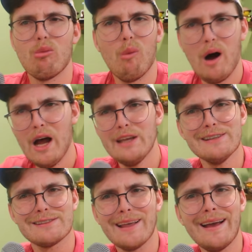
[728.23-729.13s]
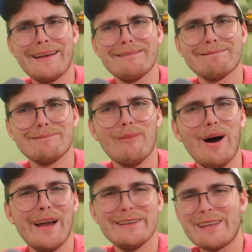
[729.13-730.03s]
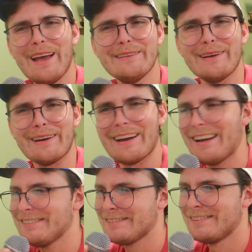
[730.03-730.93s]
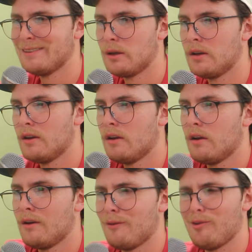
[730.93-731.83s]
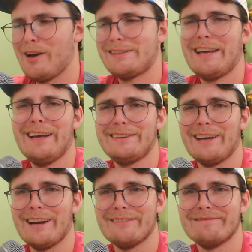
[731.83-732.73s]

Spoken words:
Why is that? Why is that there, guys? Why is that there?